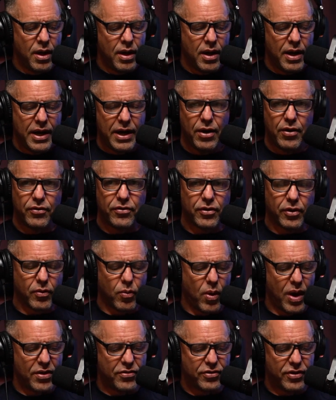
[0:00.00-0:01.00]
Here's the
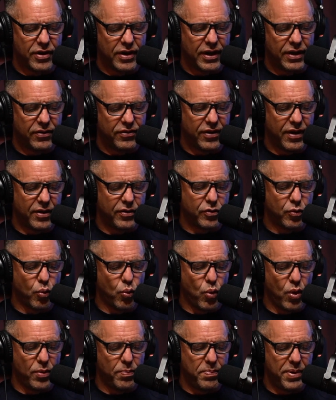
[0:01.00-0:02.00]
question, he says.
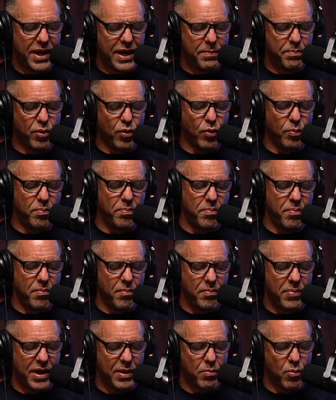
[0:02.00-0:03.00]
Would people
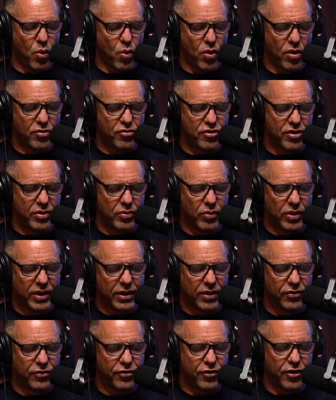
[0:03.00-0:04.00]
be more generally
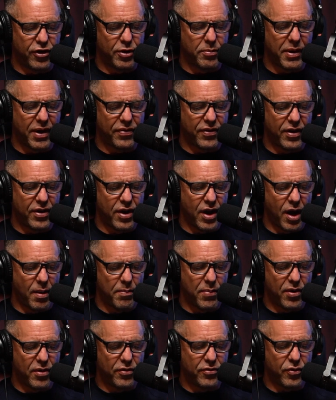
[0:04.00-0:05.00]
concerned about the
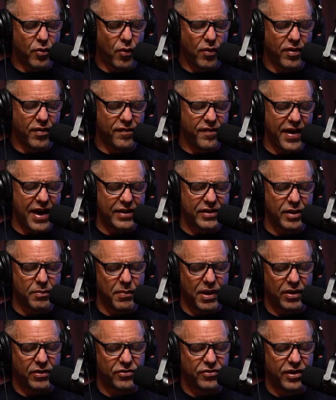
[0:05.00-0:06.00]
numbers or the fact that my
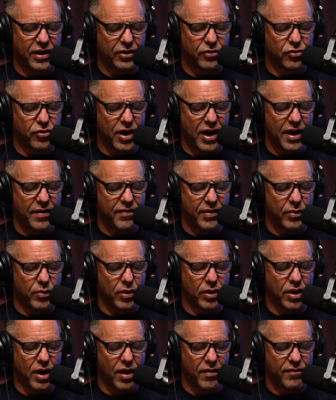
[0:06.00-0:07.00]
sex drive and
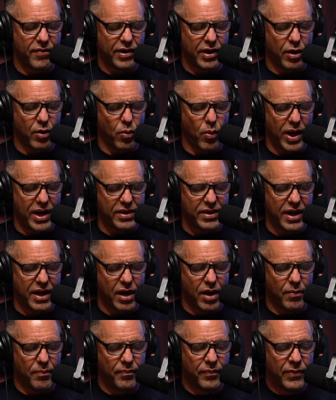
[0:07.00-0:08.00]
recovery are way
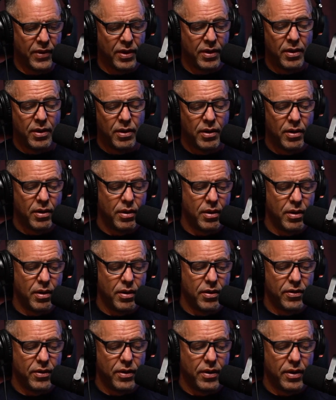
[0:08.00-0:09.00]
down?
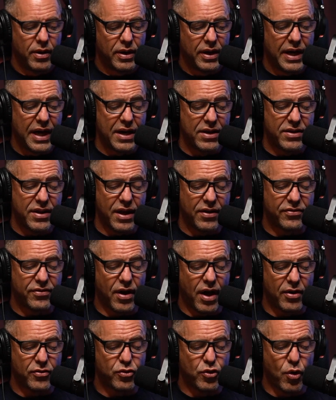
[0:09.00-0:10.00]
Can
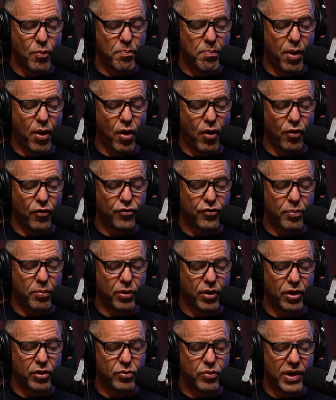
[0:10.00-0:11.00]
testosterone pulse from
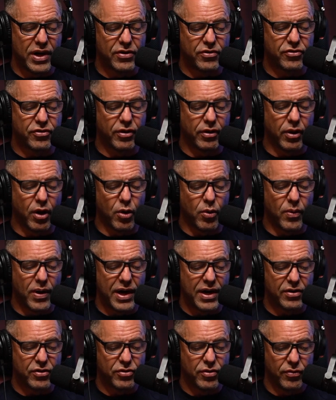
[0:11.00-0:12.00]
good range to low
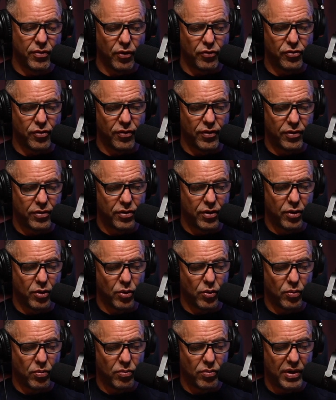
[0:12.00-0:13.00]
range? Those are the
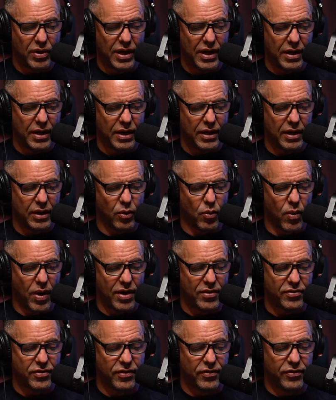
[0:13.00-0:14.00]
two ending
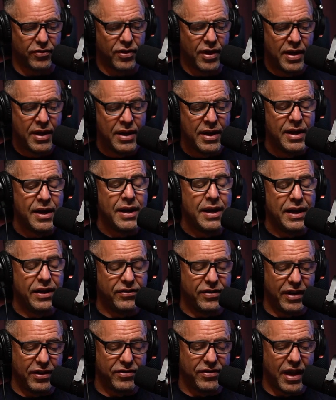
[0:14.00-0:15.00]
questions. He
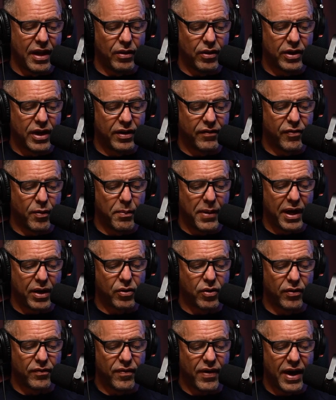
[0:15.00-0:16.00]
said he's not looking for
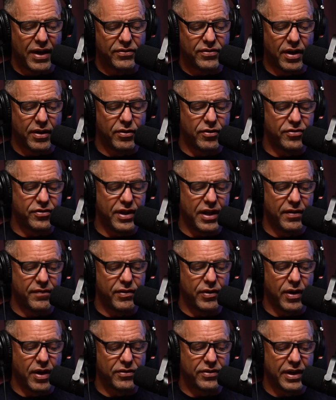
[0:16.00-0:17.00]
medical advice. I understand if you
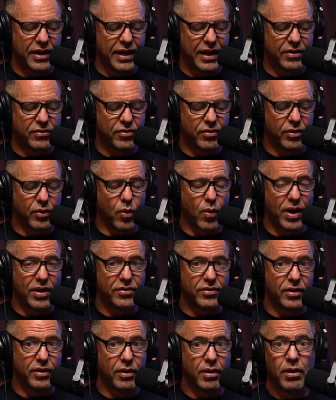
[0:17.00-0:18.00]
guys can answer the
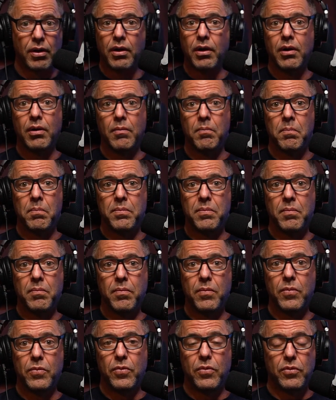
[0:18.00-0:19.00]
question.
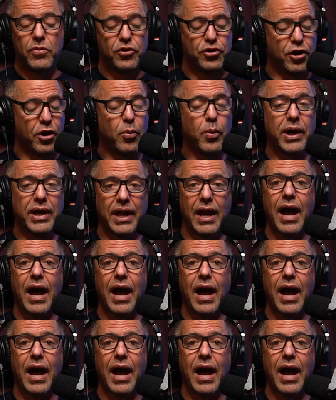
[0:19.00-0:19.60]
Sure, we can.